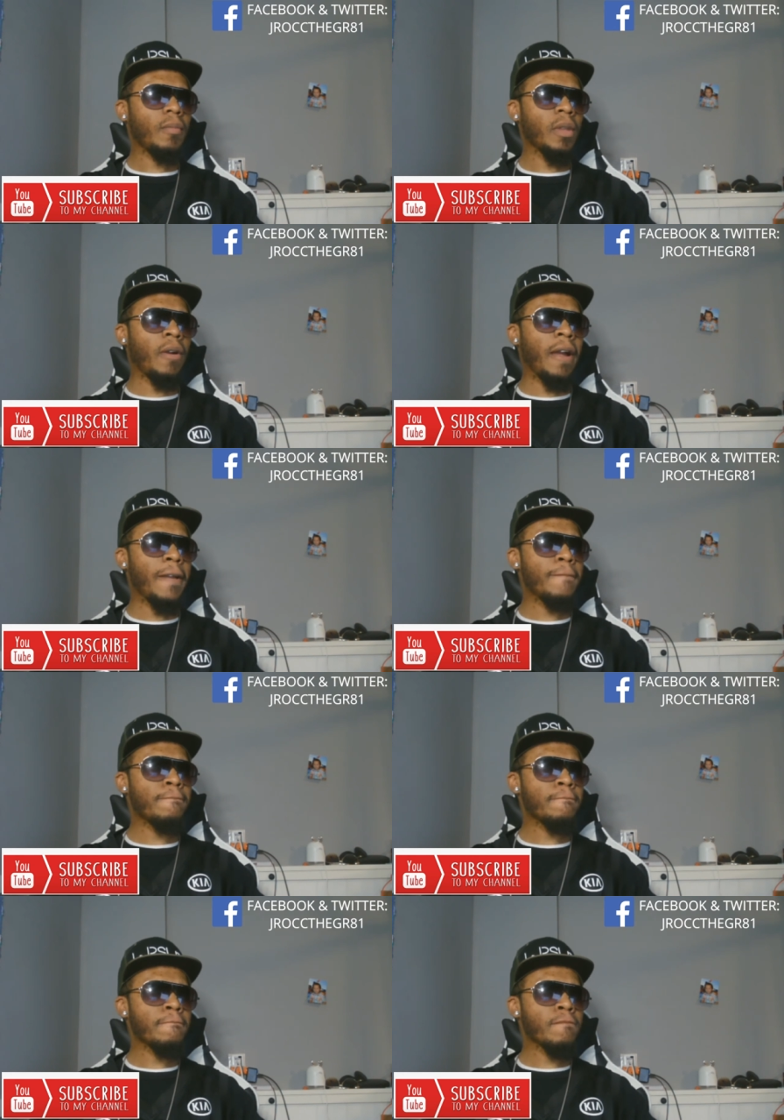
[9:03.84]
All right?
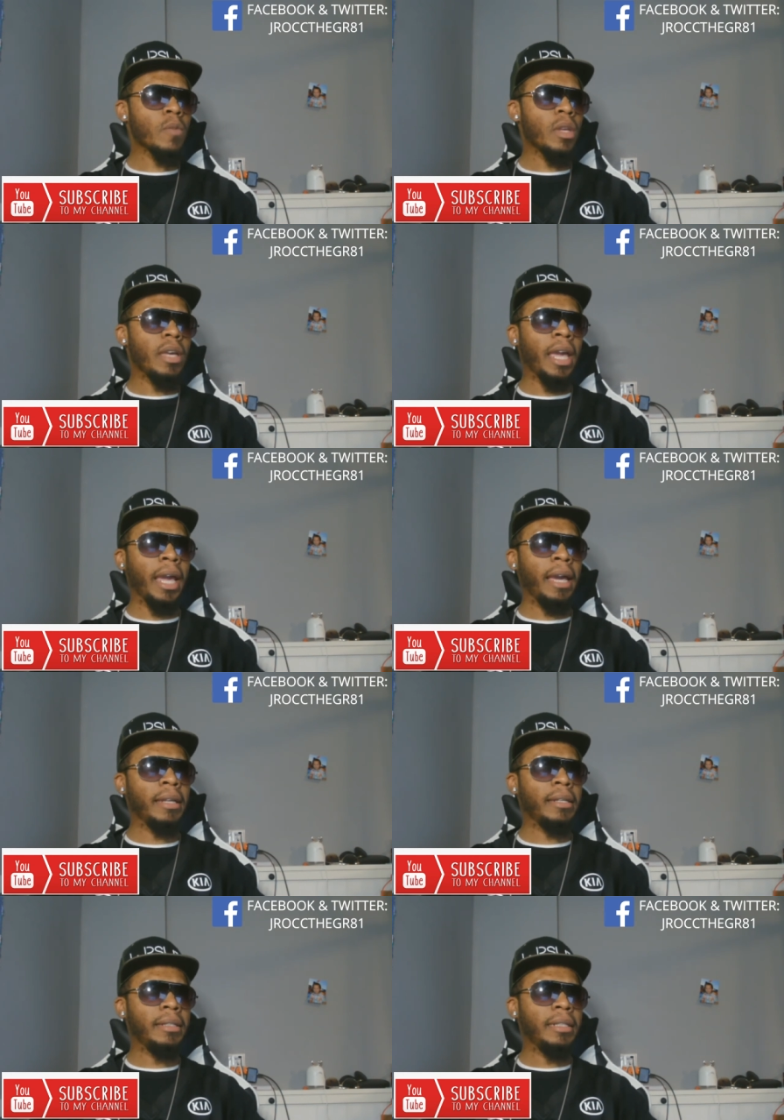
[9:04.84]

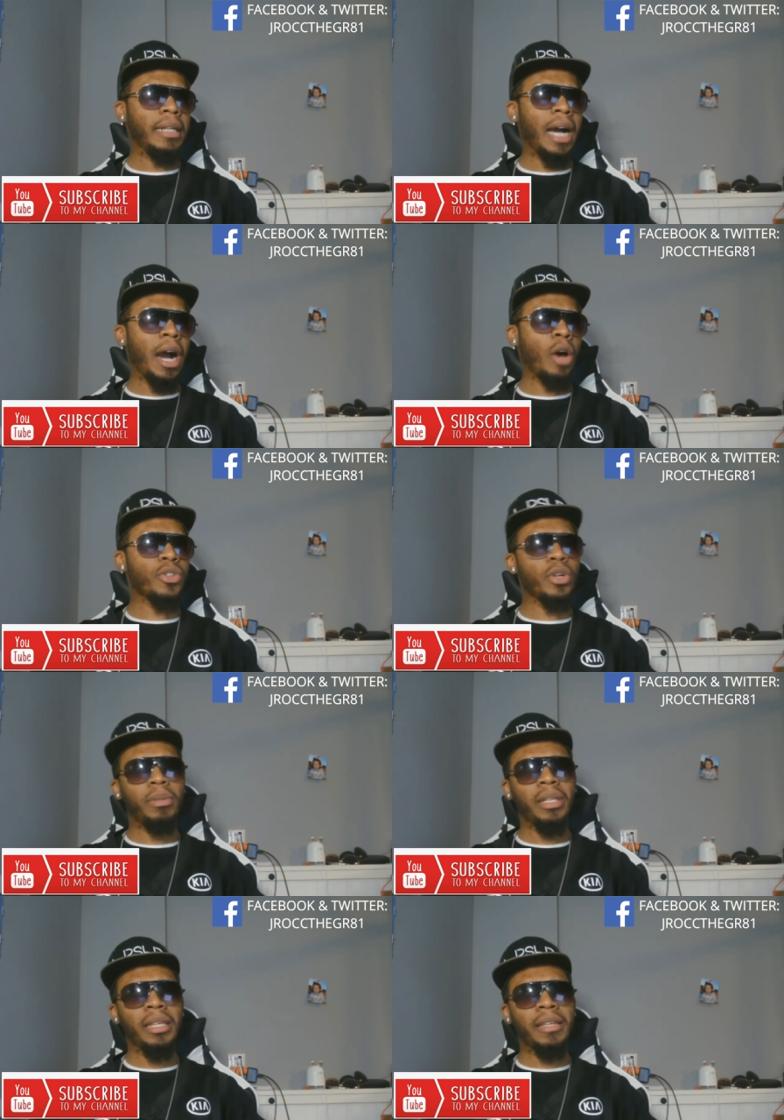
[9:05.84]
And I also
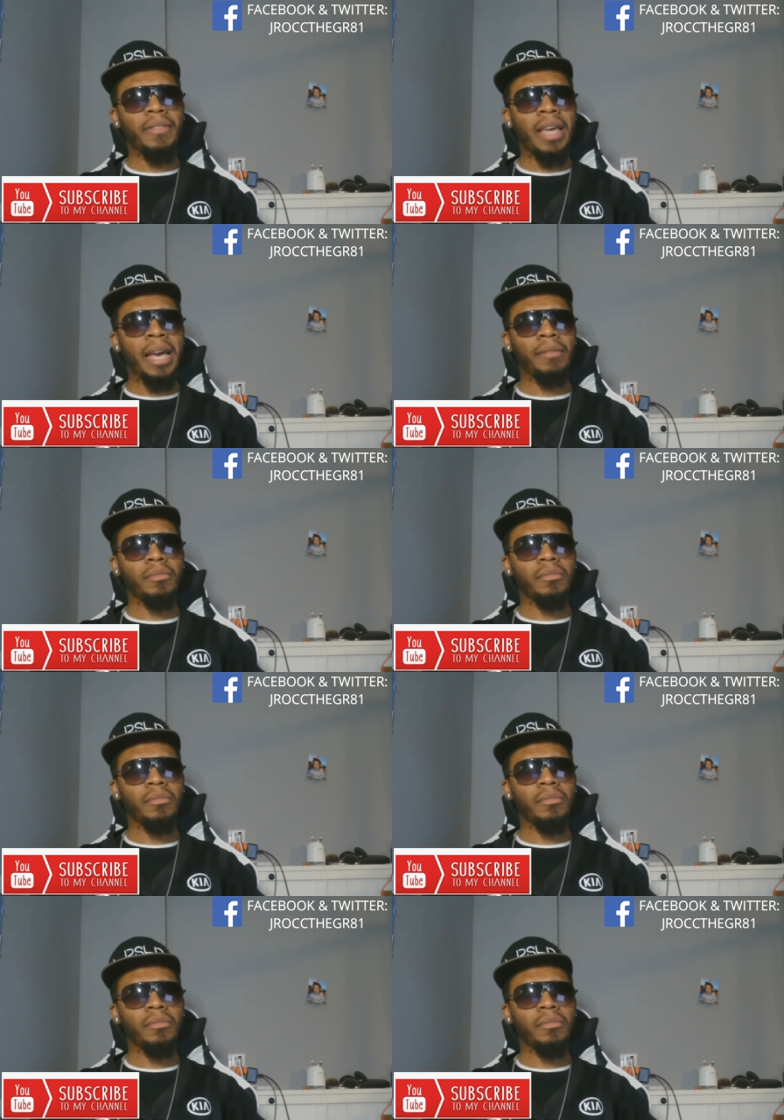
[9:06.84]
believe that